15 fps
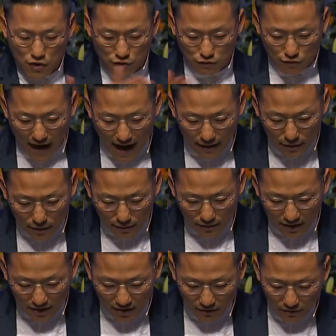rather
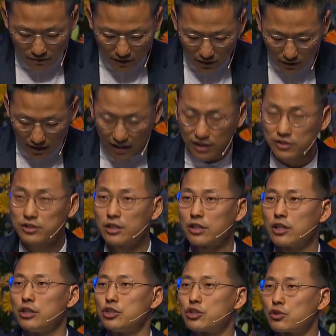than the feelings
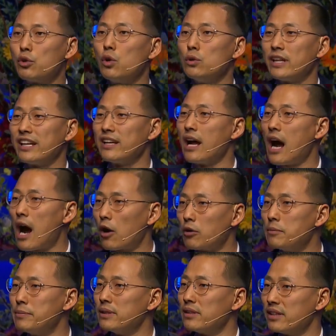controlling our
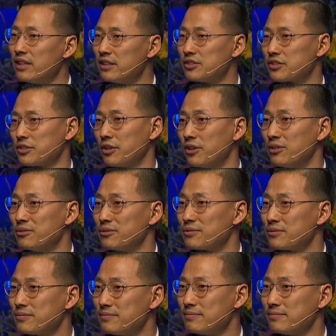ability to serve.